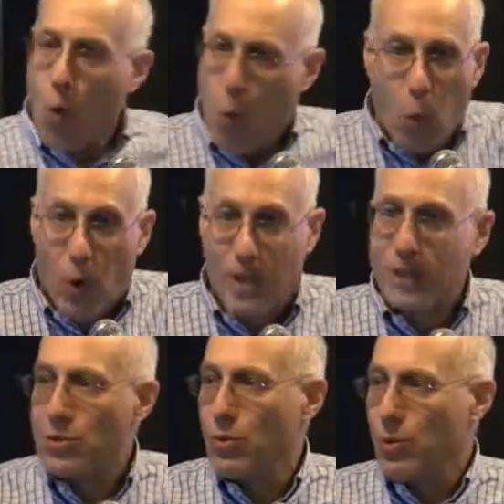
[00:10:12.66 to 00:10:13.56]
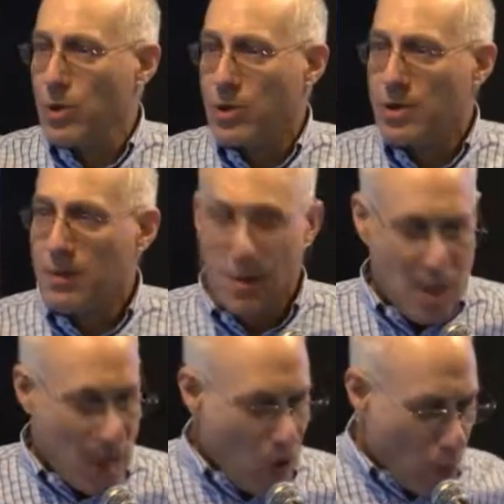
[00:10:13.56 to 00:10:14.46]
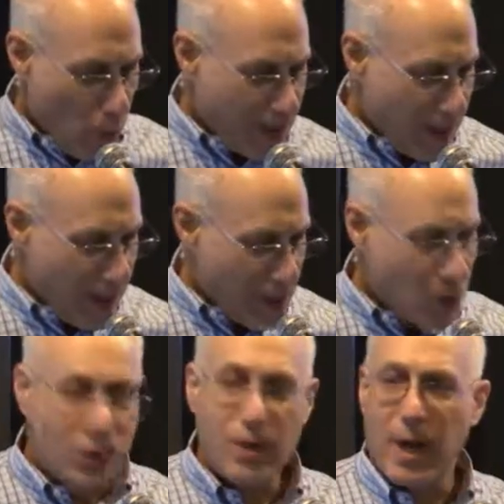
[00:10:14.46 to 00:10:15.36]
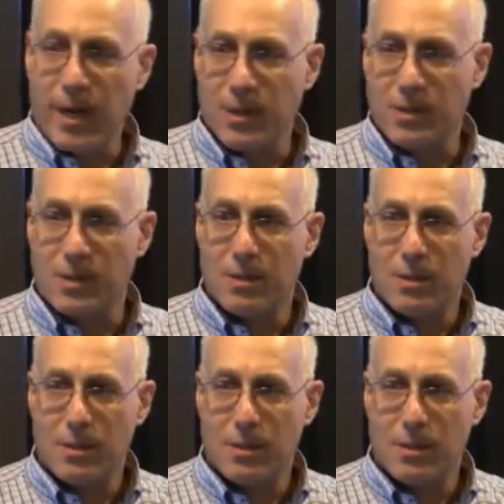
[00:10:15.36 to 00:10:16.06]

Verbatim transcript: What is the work? Within two days,